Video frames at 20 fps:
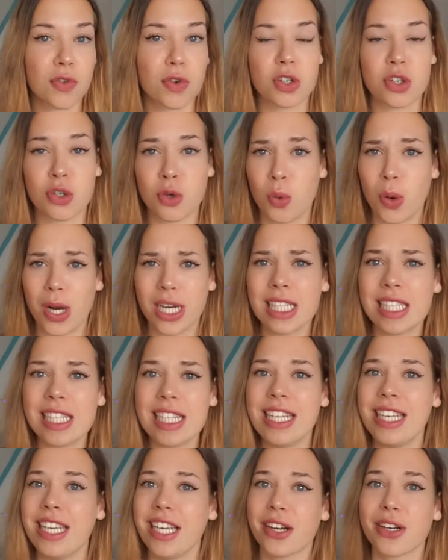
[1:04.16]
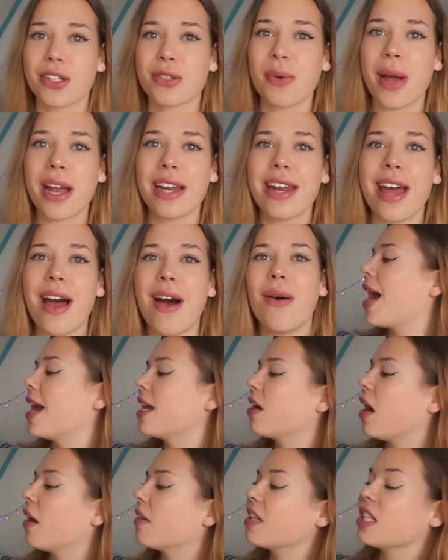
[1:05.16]
for 20 years right now. I
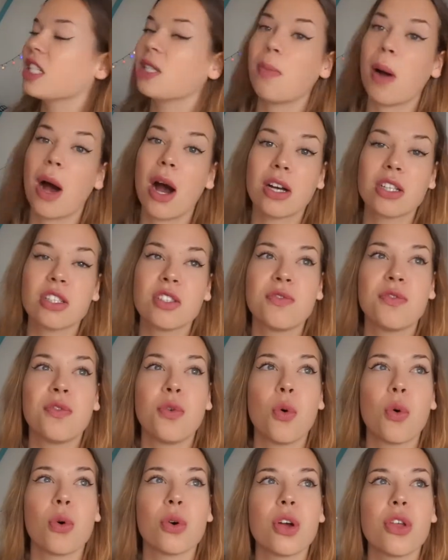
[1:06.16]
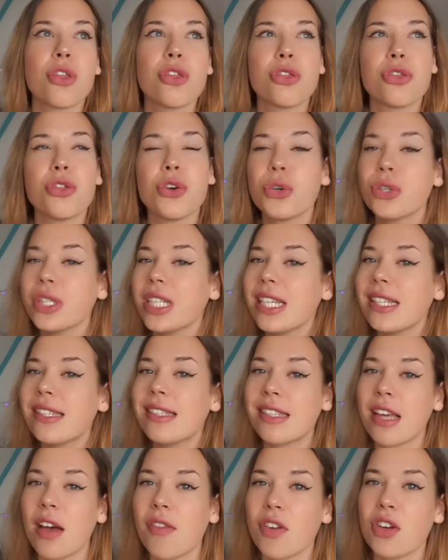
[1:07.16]
got this box for
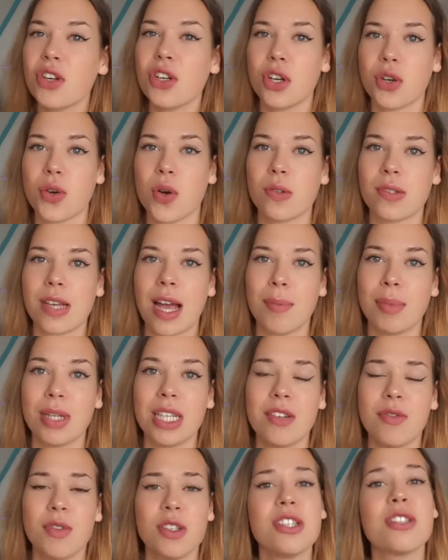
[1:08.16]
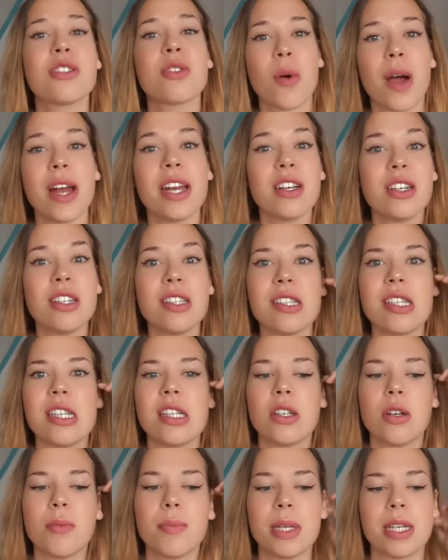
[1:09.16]
37 euros, I believe, which is quite a good
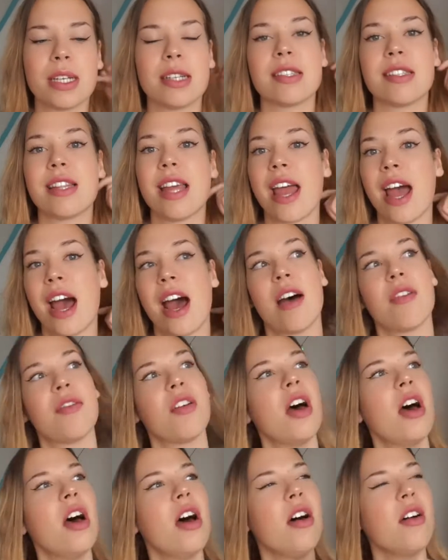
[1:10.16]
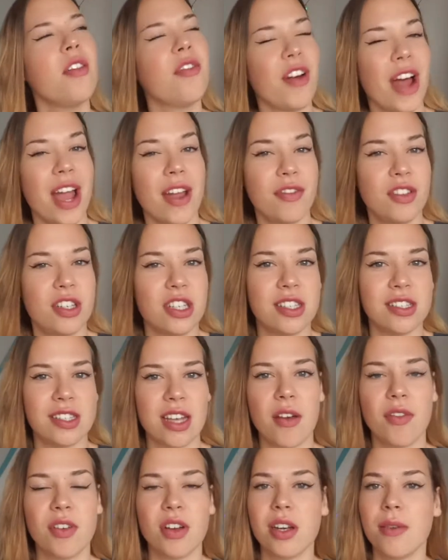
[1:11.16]
deal because they have 5 to
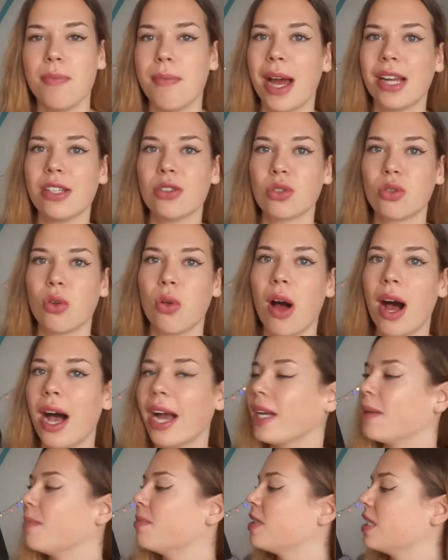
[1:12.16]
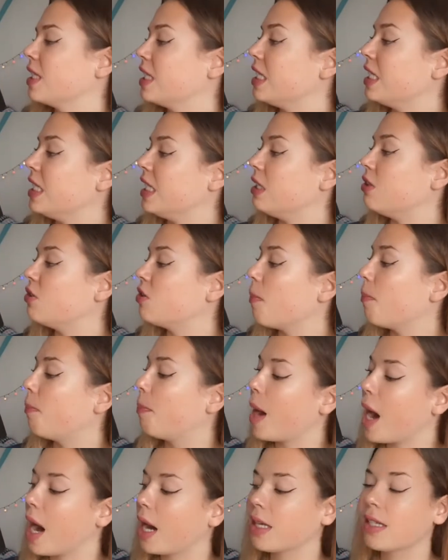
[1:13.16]
7 magical items in each
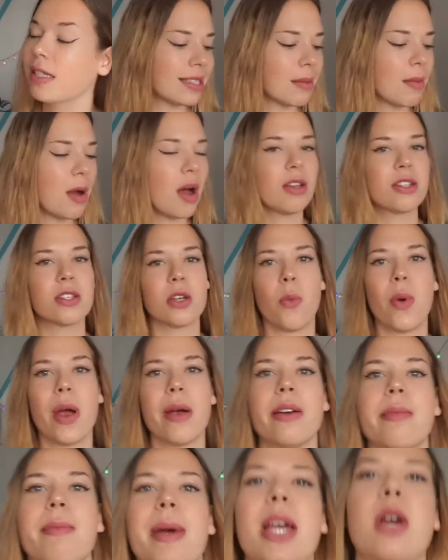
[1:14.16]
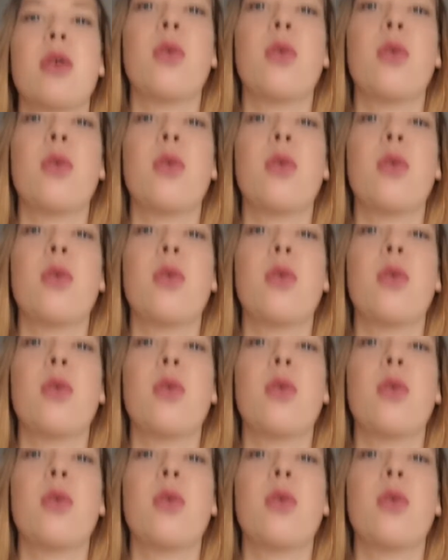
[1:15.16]
box. I'm also wearing my